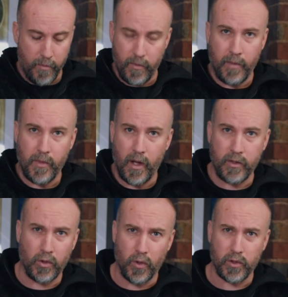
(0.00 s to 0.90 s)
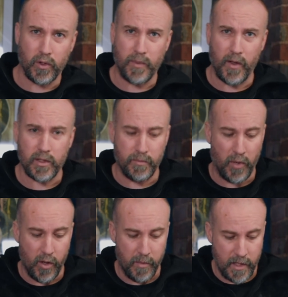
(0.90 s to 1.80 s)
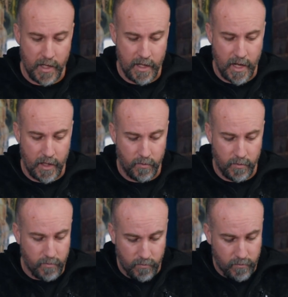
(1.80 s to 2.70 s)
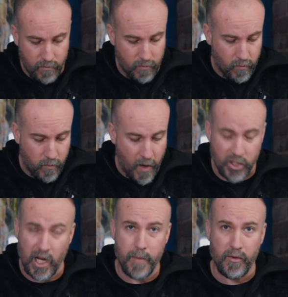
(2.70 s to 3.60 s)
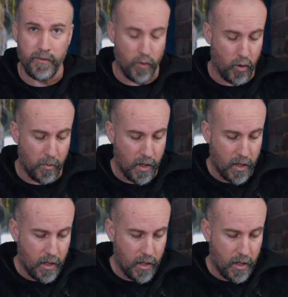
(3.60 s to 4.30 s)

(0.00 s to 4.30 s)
I'm not endorsed or sponsored by them in any way, shape or form.